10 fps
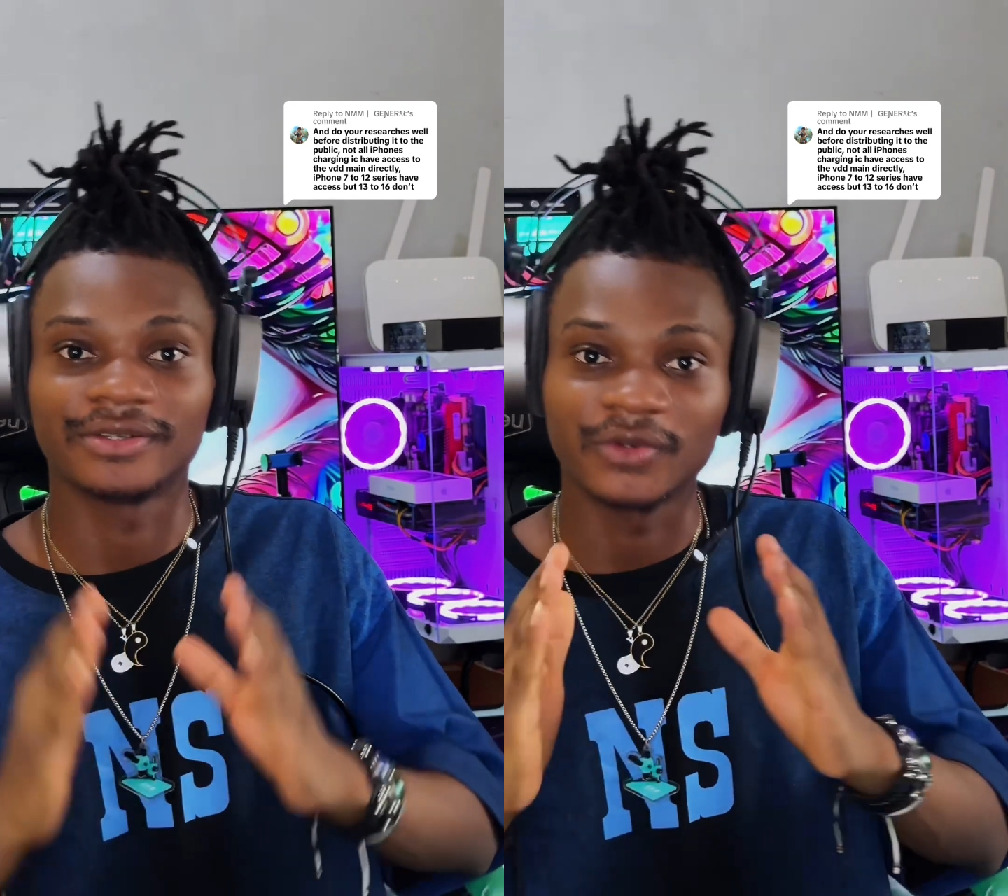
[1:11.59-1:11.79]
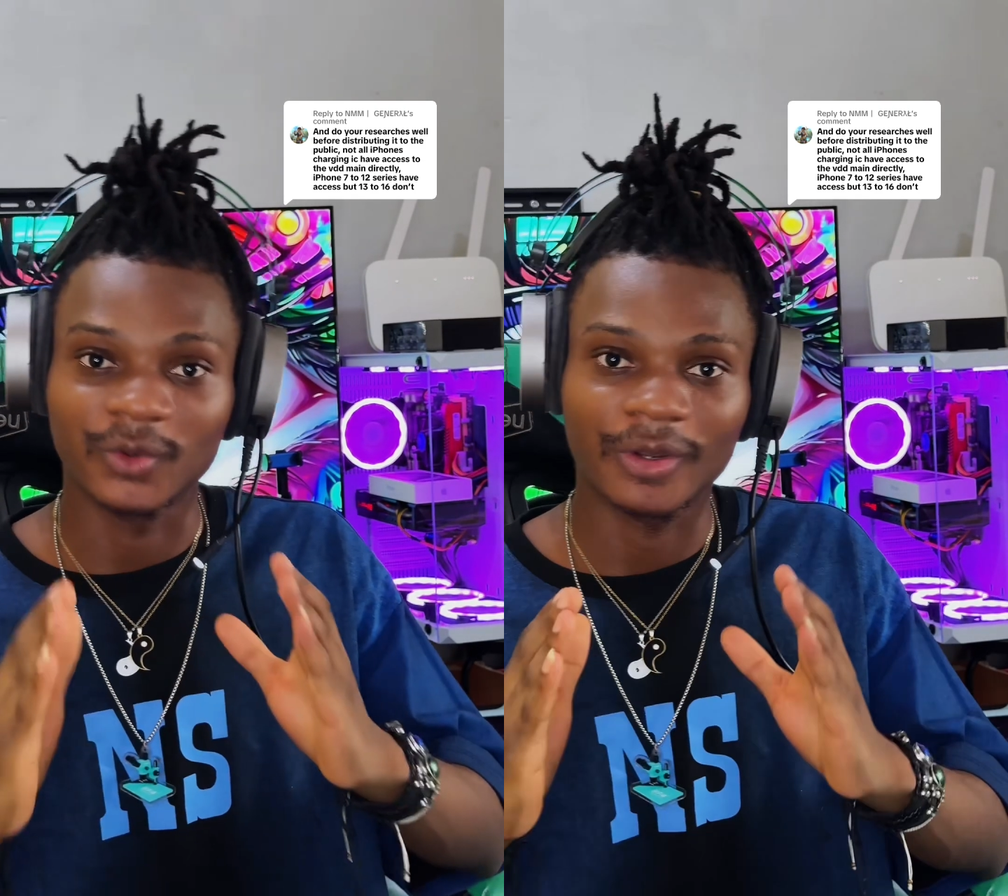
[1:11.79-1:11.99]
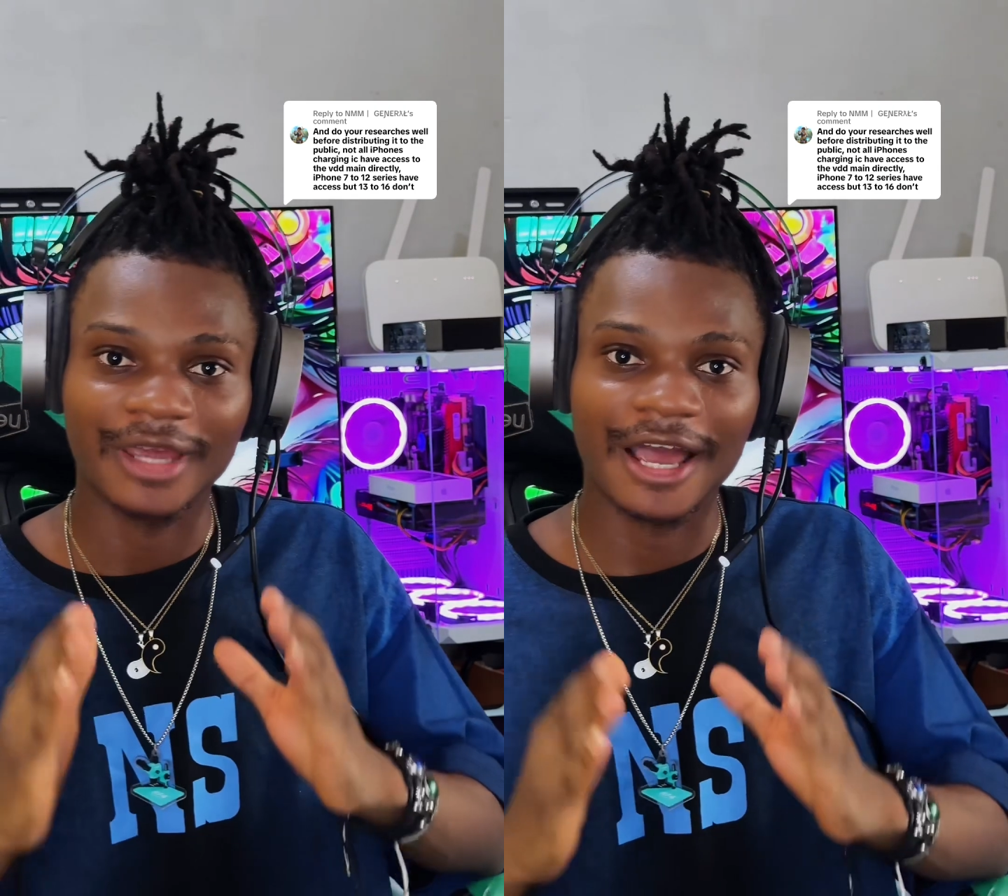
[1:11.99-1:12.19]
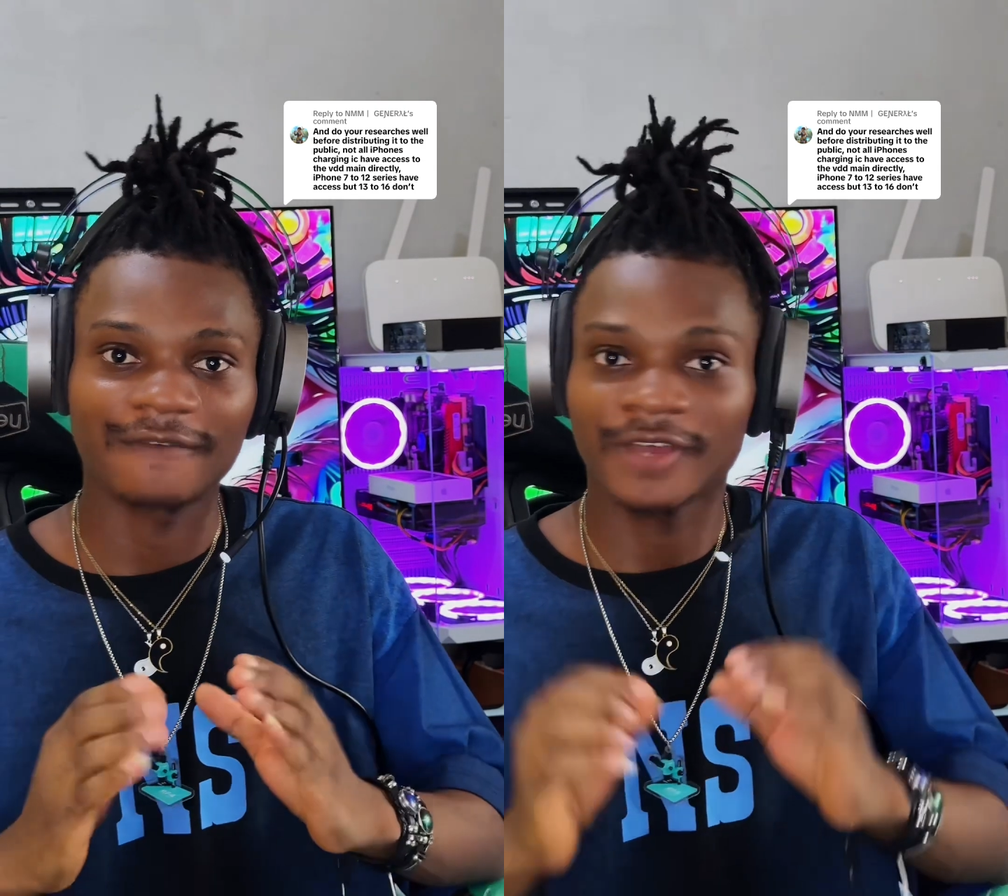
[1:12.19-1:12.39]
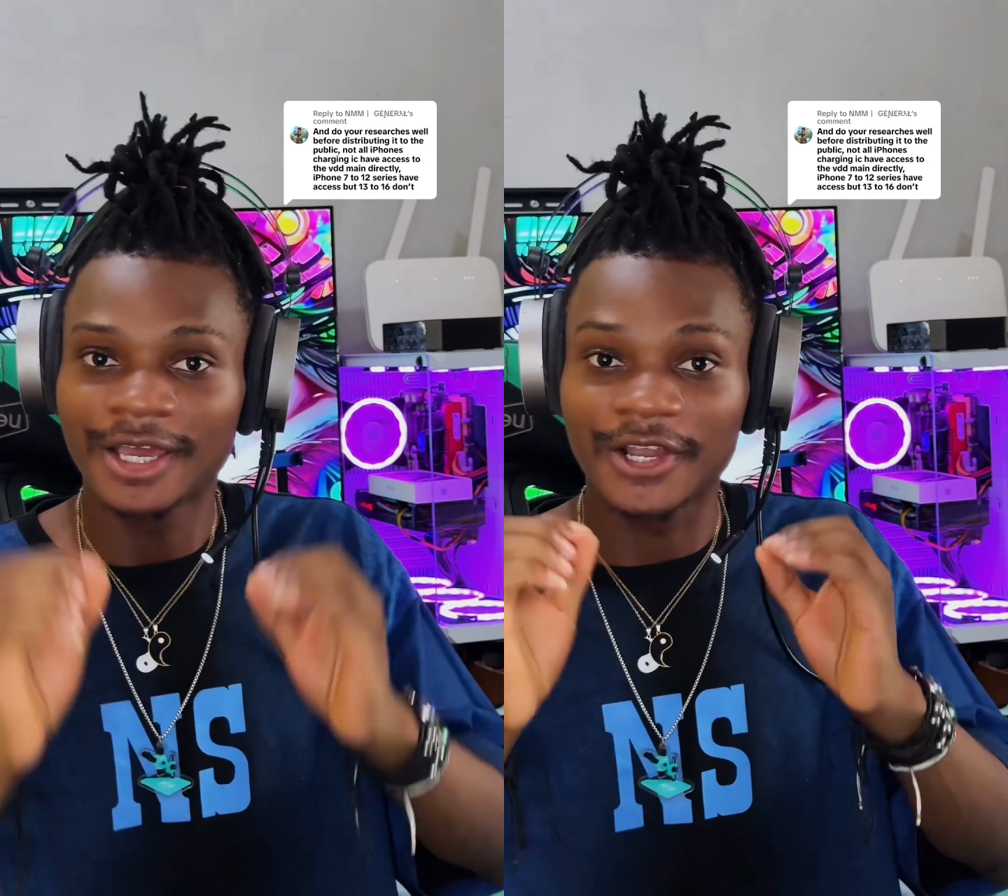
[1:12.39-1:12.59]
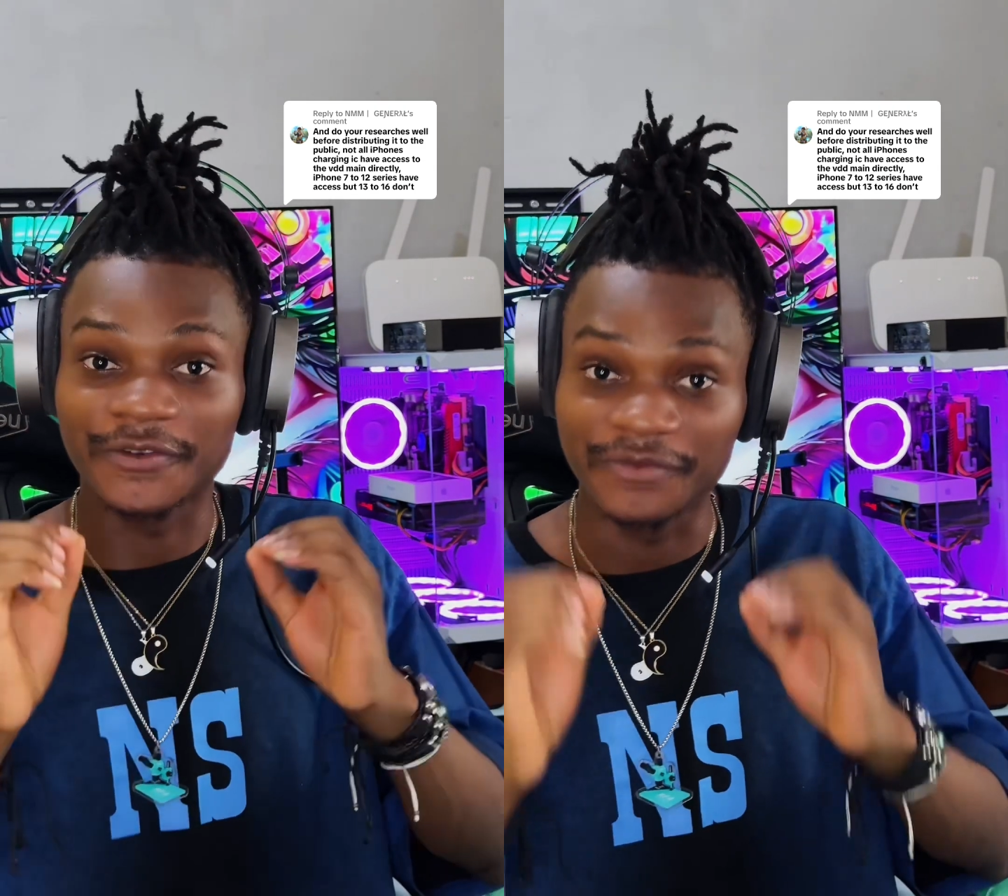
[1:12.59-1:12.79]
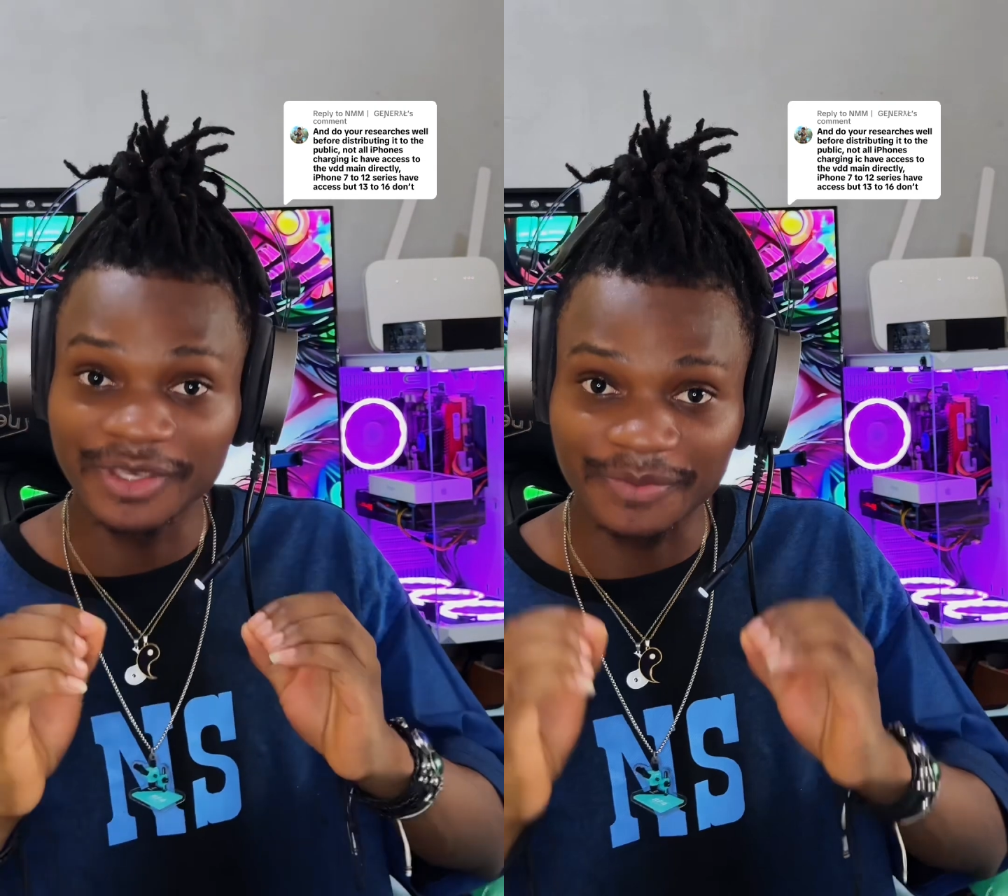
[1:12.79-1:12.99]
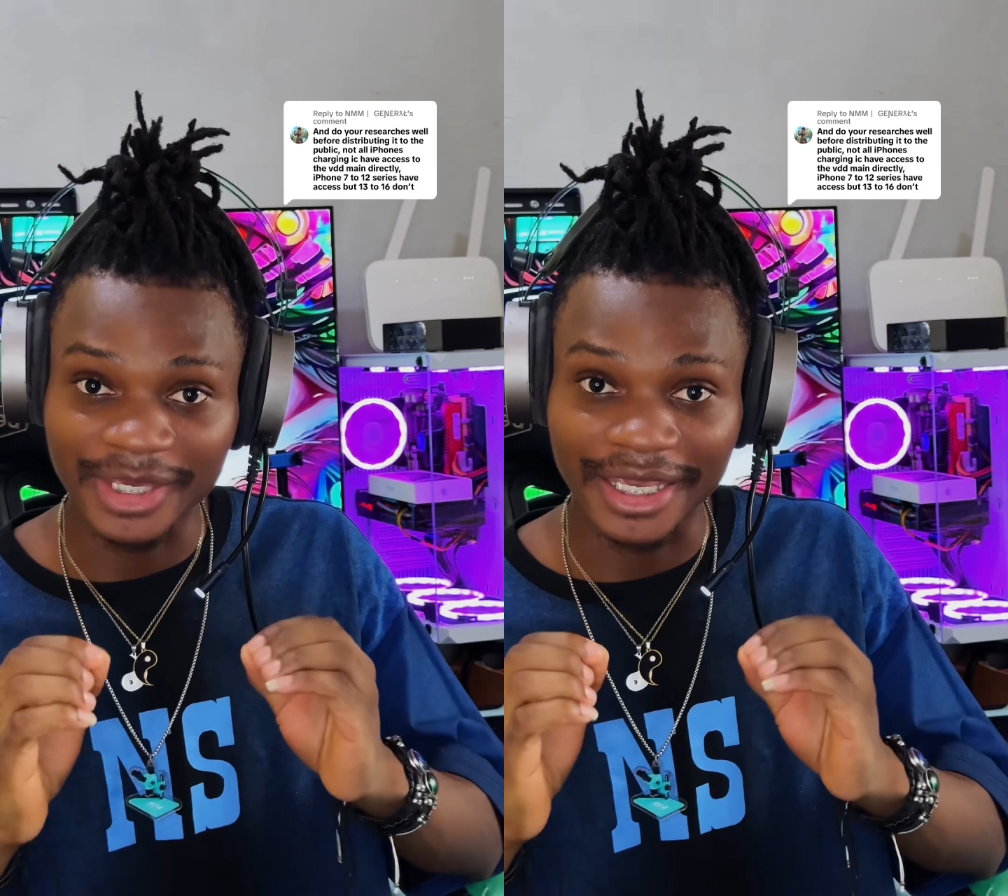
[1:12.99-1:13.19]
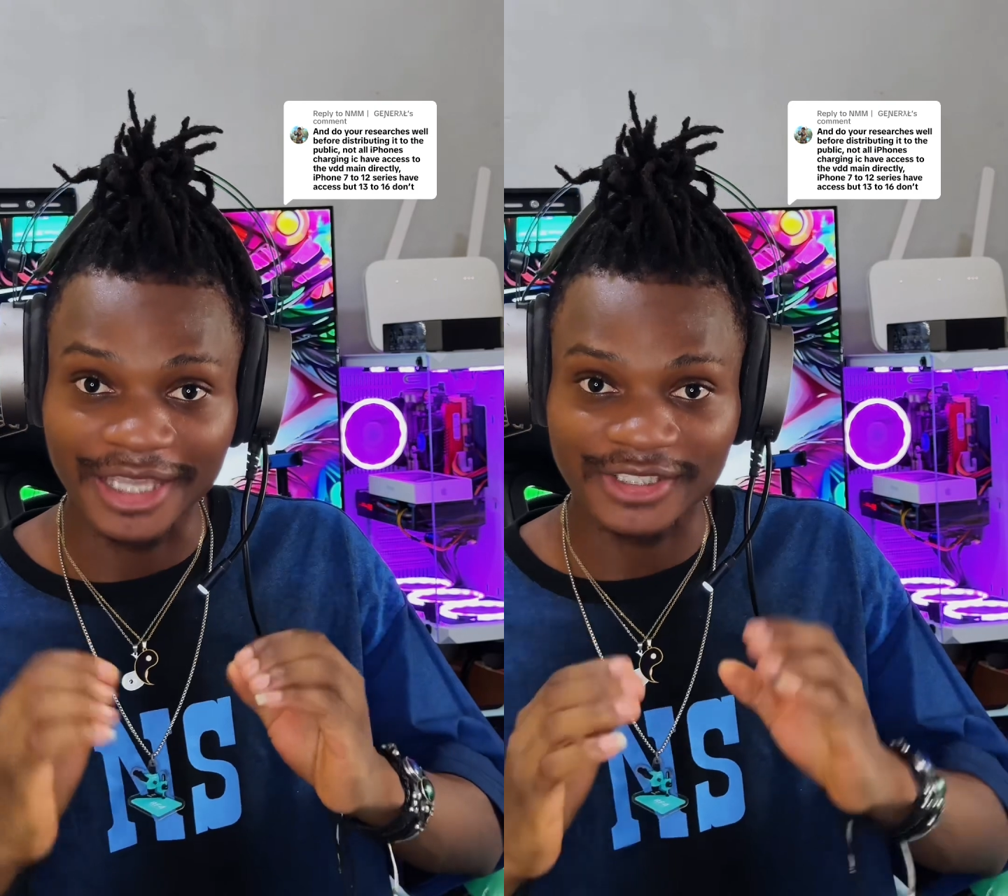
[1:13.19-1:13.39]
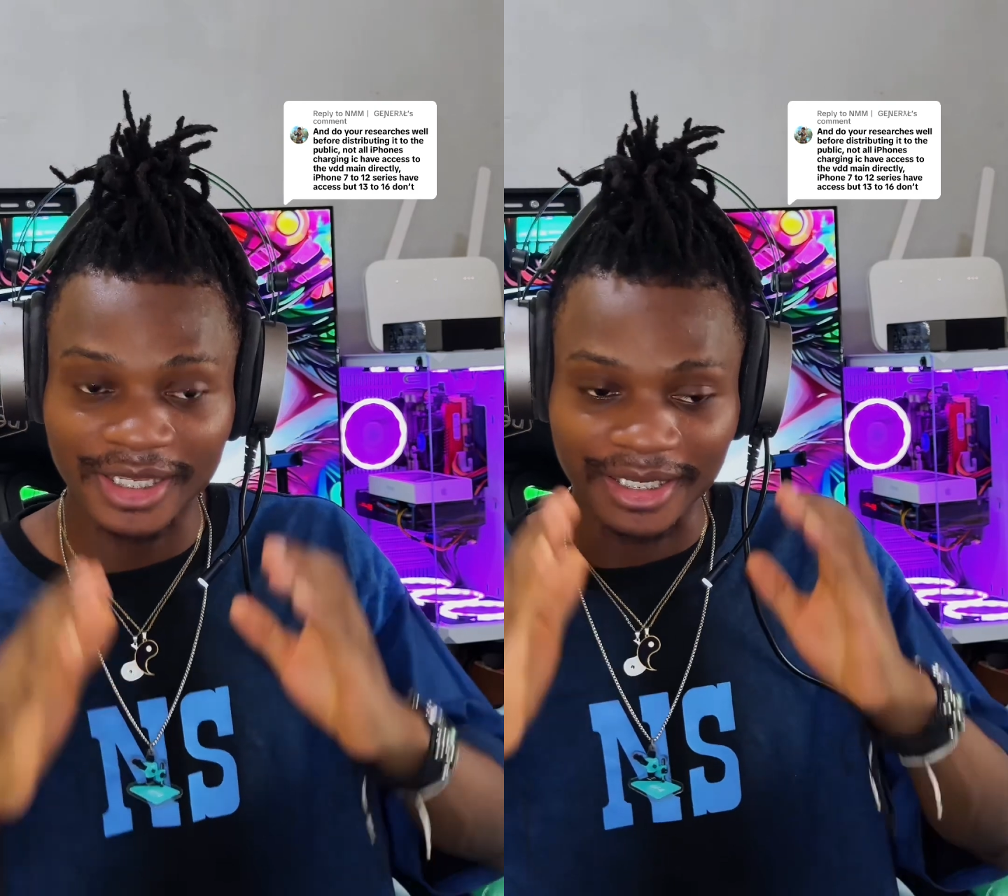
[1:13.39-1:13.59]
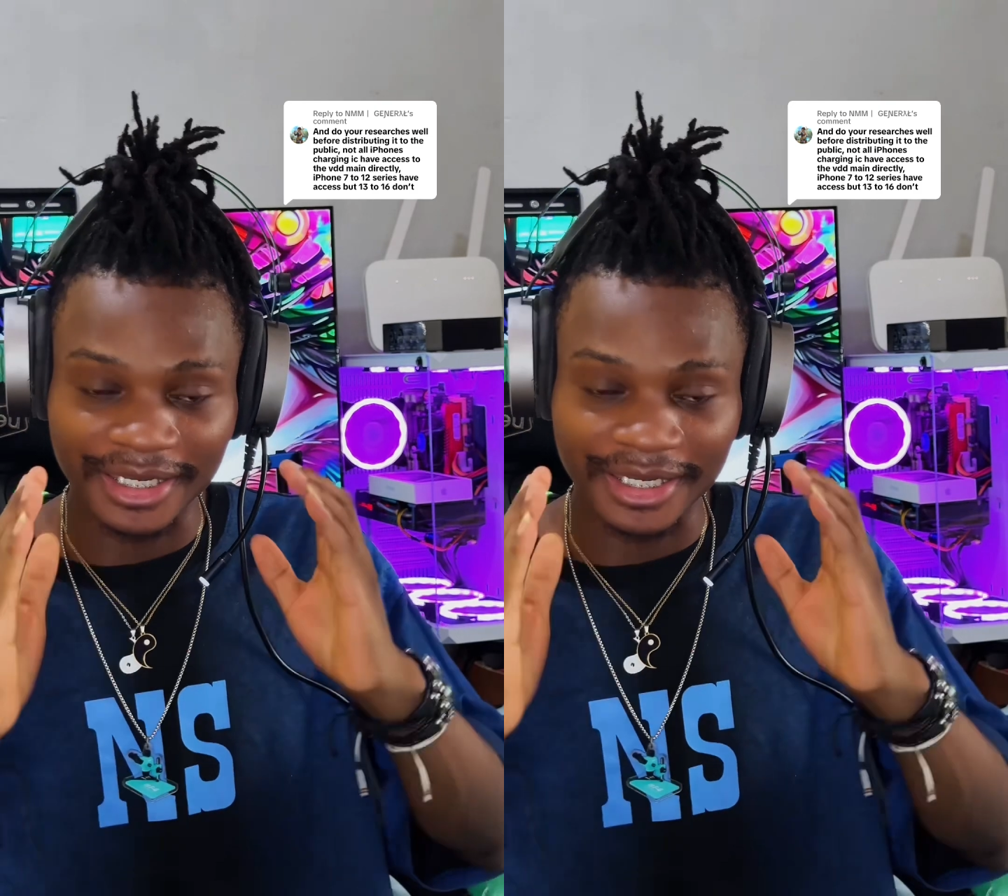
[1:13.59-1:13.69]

do not have a VPH.